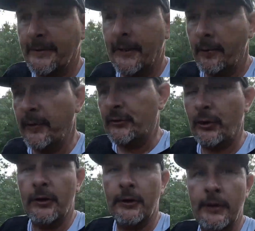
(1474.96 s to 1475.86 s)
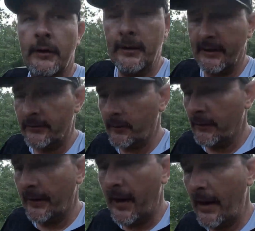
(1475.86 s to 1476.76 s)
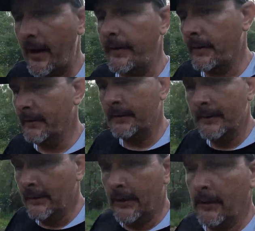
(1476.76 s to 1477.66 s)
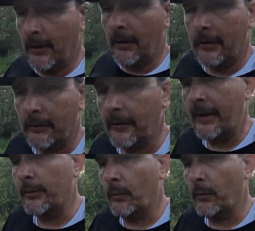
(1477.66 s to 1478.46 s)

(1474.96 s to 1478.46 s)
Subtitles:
temperature is really hot all around